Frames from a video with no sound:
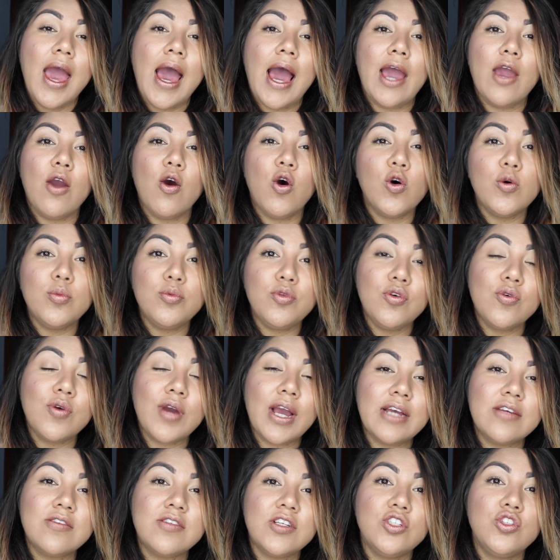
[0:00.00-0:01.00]
I hope you
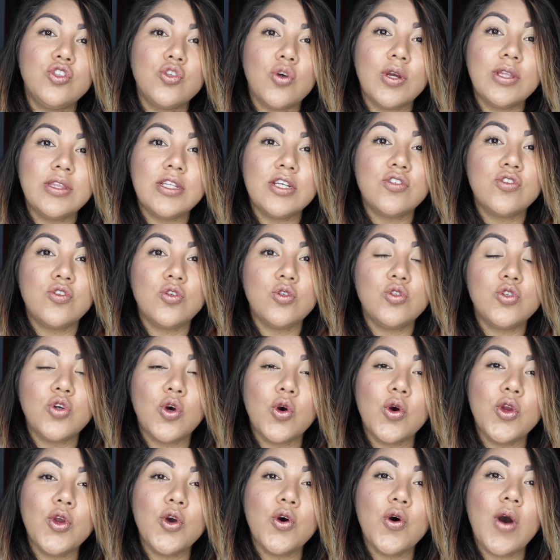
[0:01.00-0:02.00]
guys enjoyed this
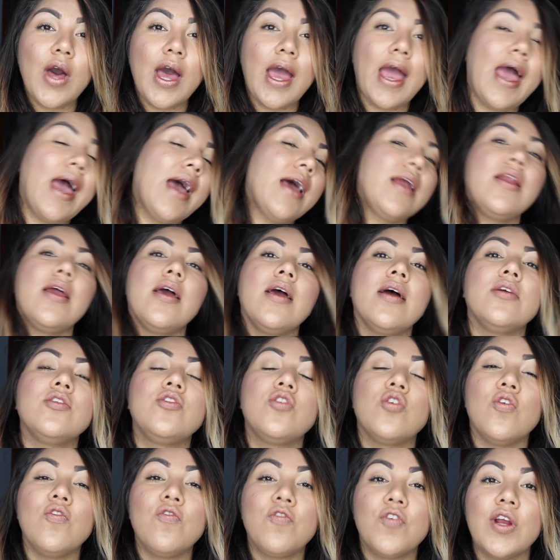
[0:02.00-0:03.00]
tutorial, and
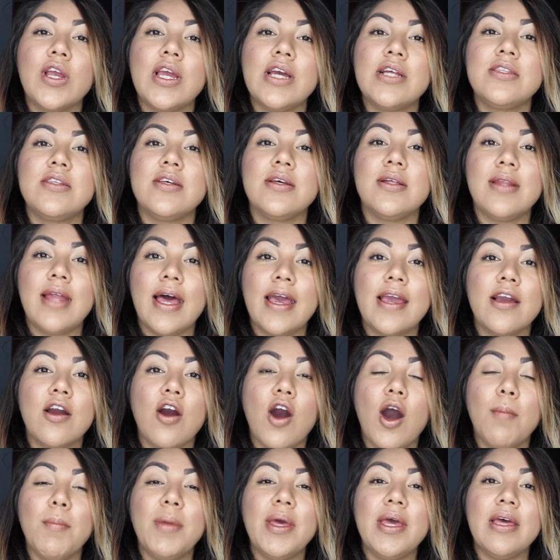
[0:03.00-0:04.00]
don't forget to like,
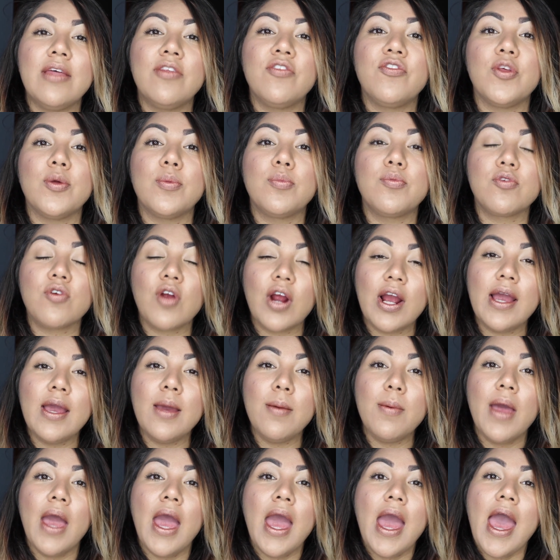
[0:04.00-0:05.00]
comment, and
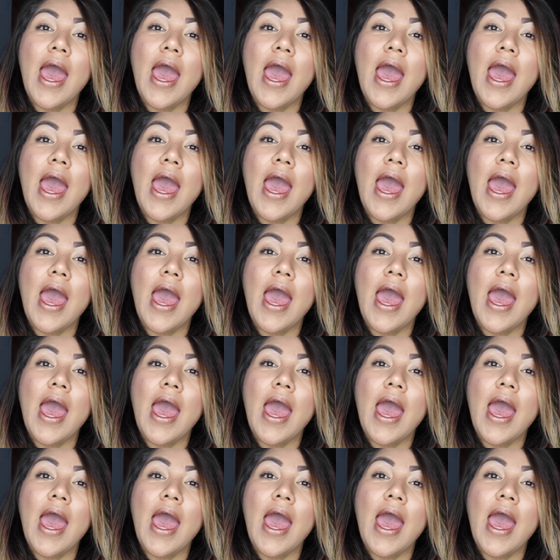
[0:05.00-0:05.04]
subscribe,